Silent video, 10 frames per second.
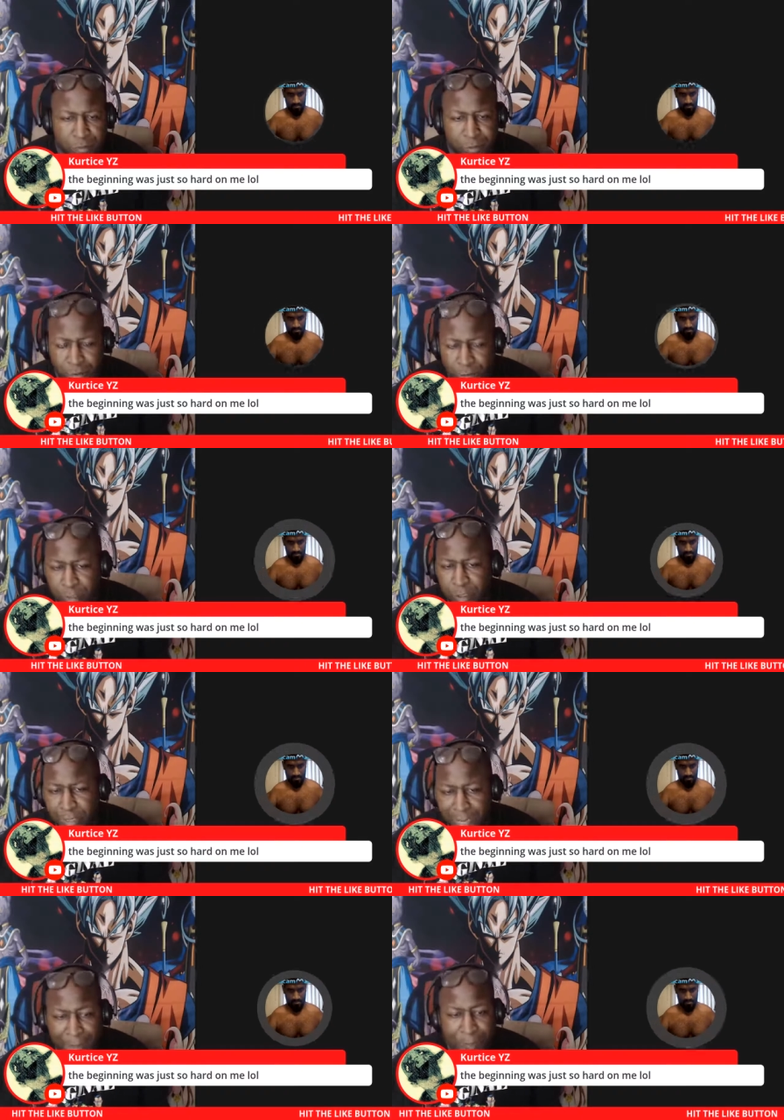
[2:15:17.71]
that they are
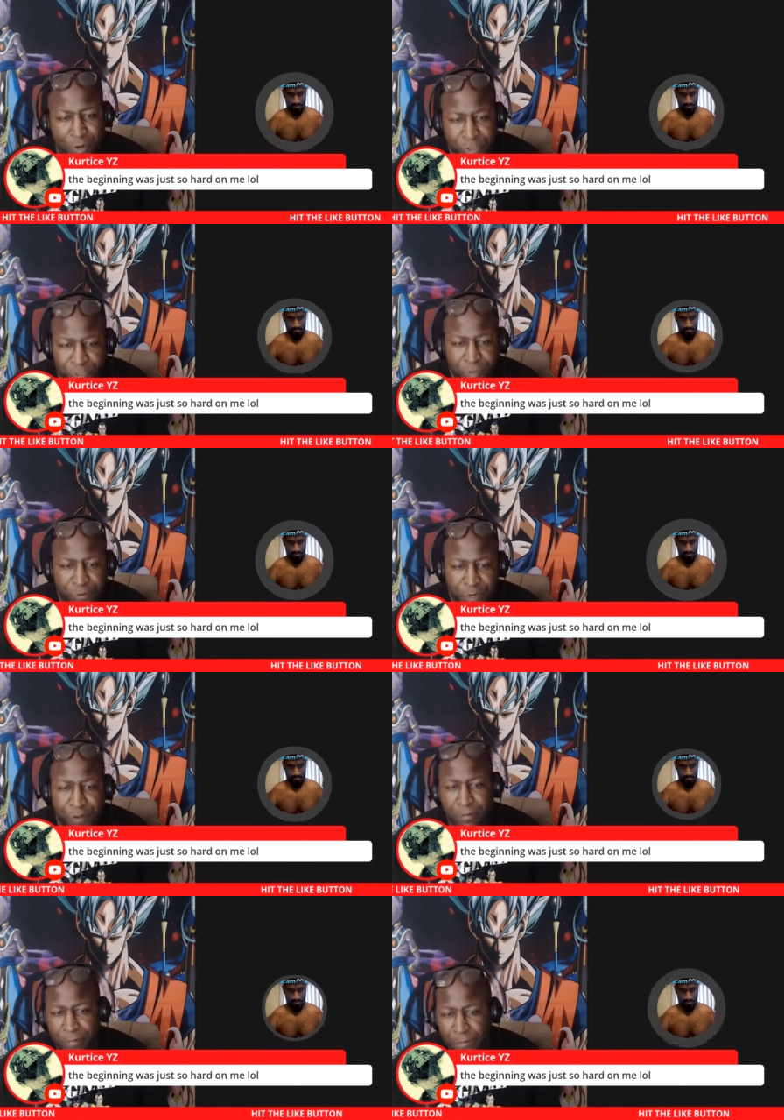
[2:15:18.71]
in this environment,
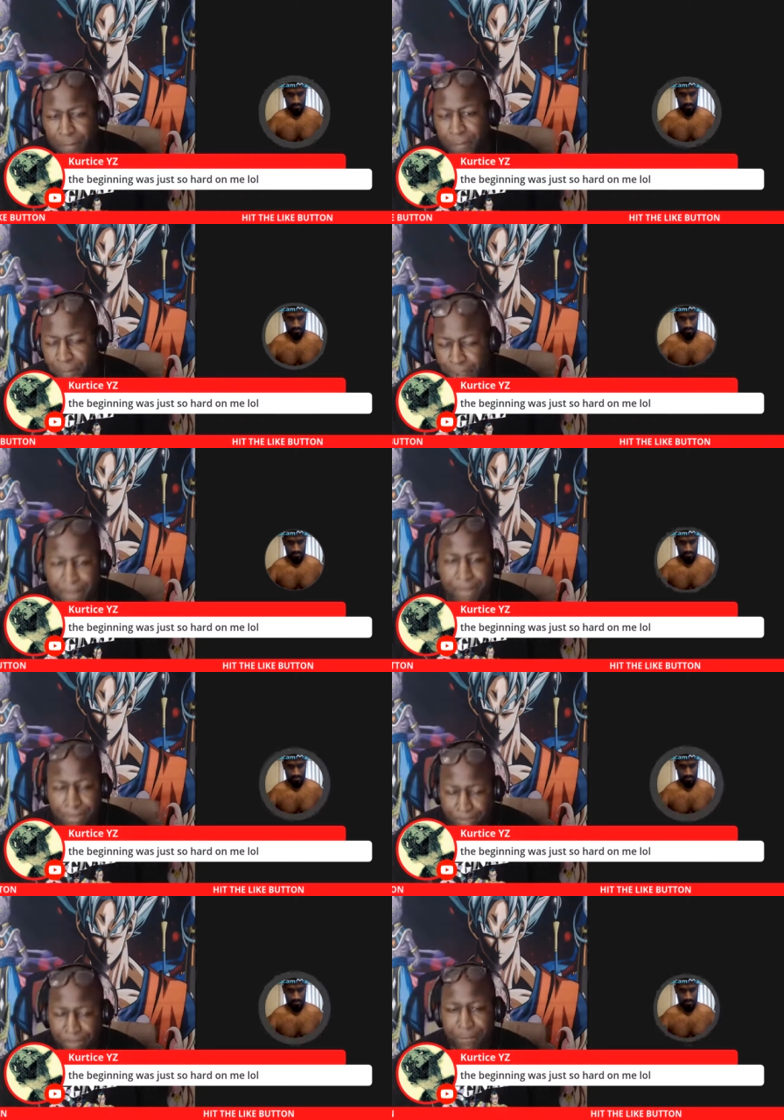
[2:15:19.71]
Danny, that they can
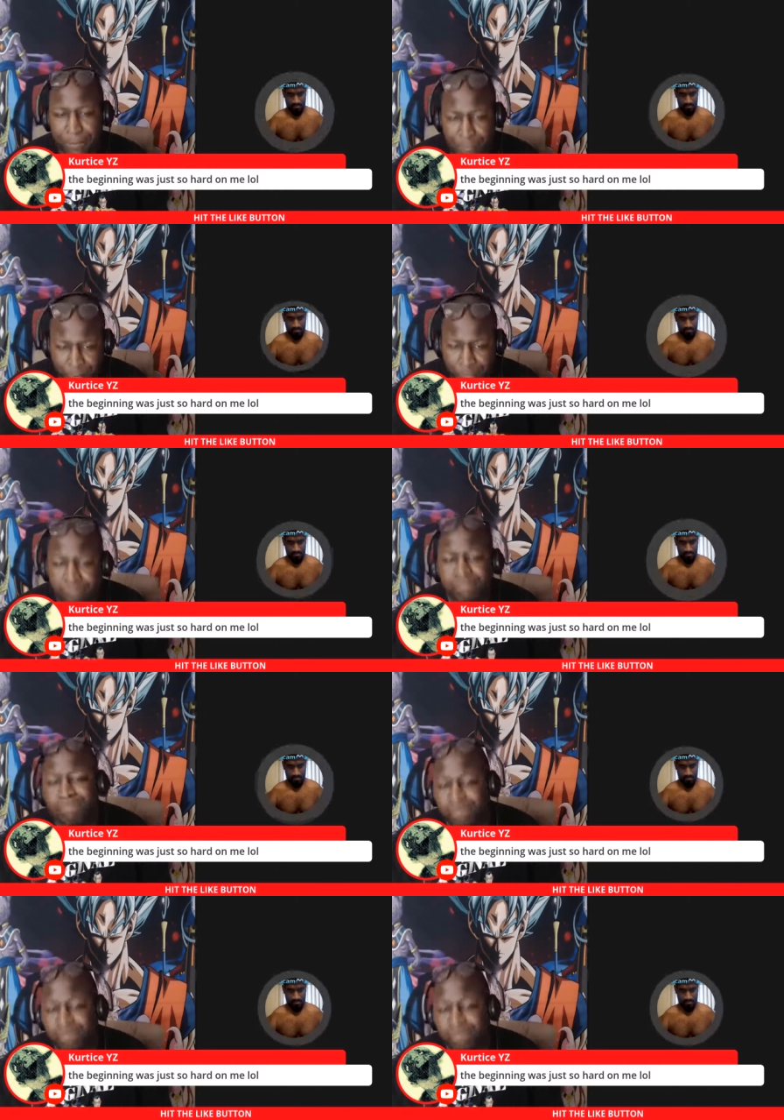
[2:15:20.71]
use their powers, Danny.